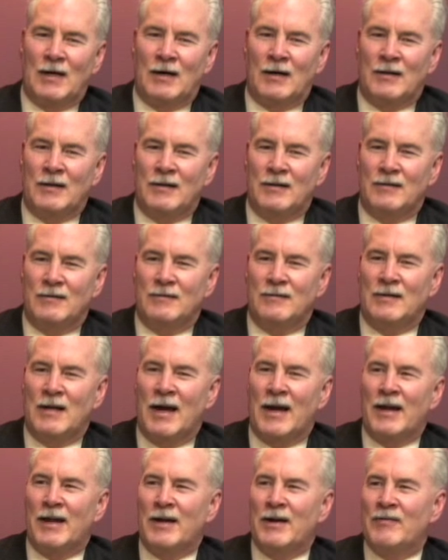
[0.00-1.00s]

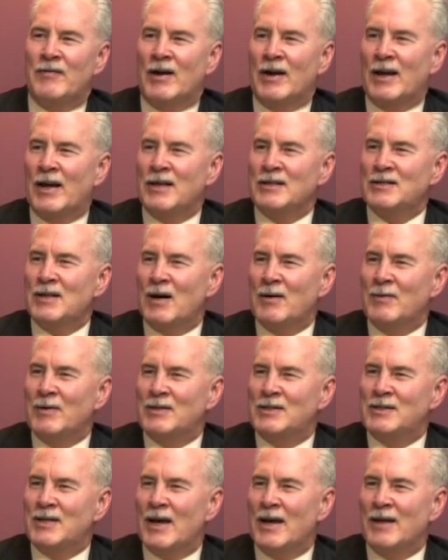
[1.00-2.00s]
negative, I guess I
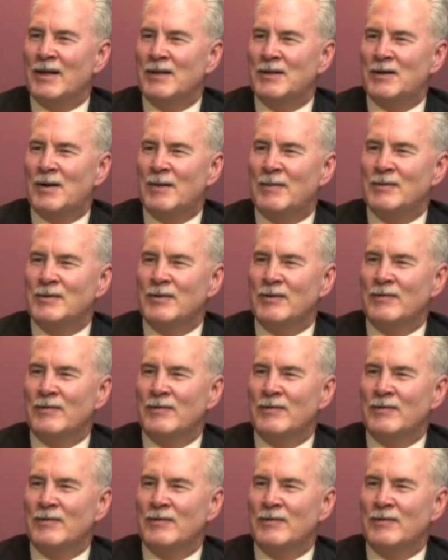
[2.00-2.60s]
would say, in terms of...